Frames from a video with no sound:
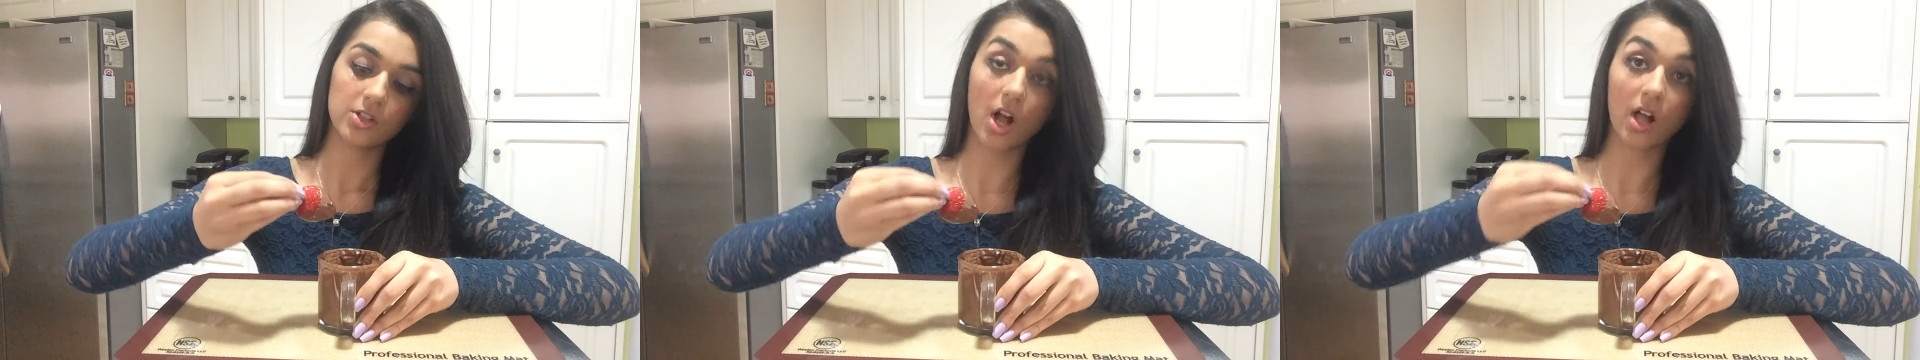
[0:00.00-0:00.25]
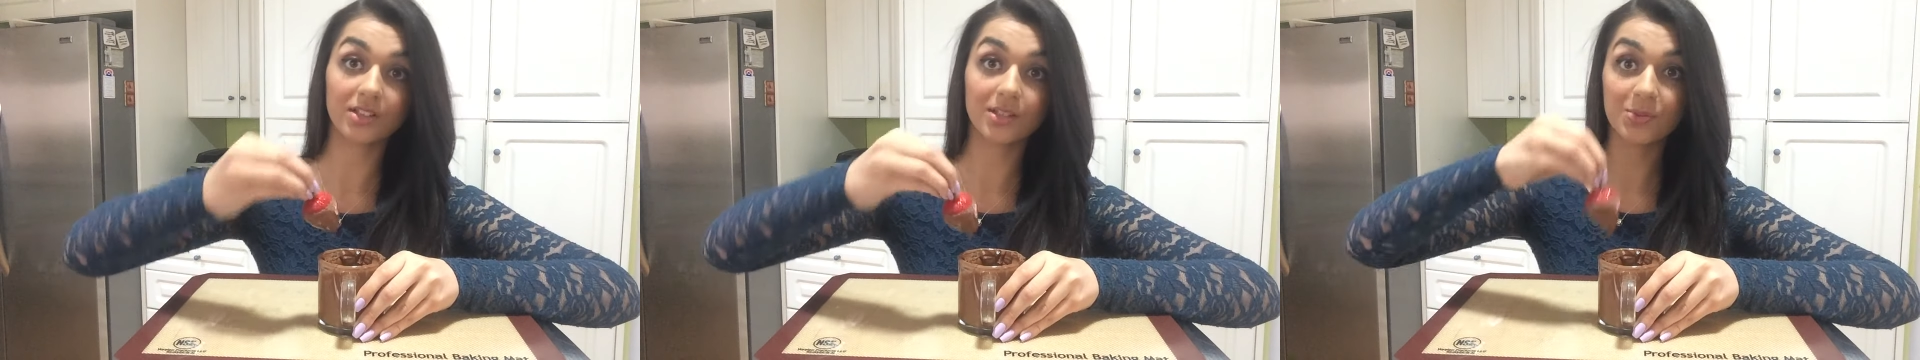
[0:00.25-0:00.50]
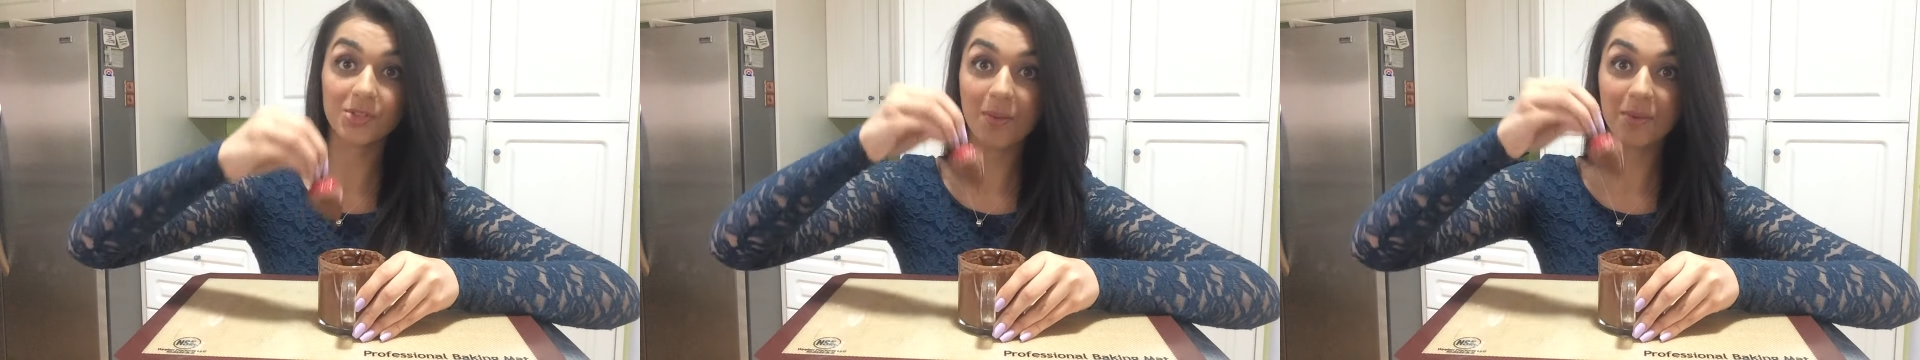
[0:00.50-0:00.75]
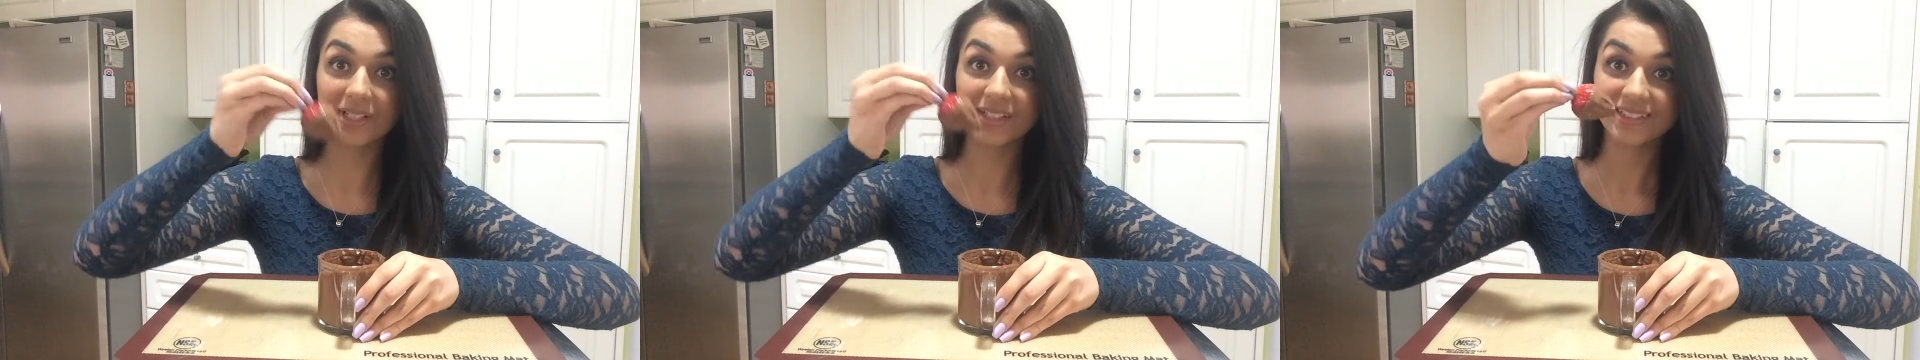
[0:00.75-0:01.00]
chocolate dipped
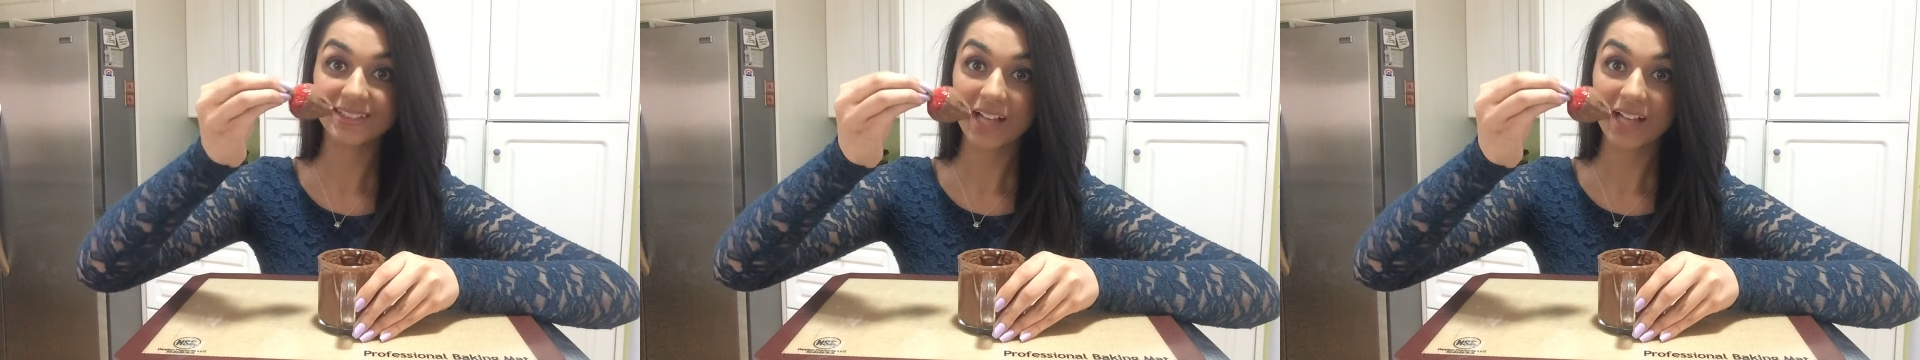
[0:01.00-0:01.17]
strawberry.